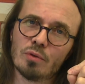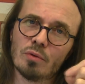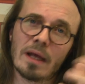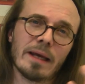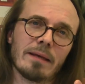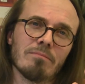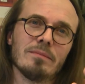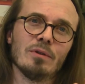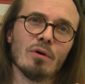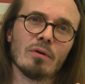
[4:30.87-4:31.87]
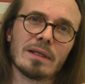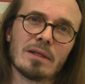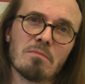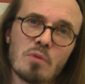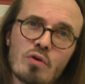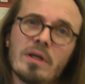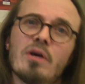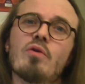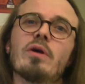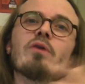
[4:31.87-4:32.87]
Like, get the morning
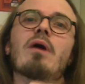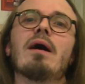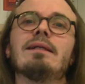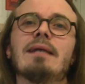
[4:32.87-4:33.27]
going right,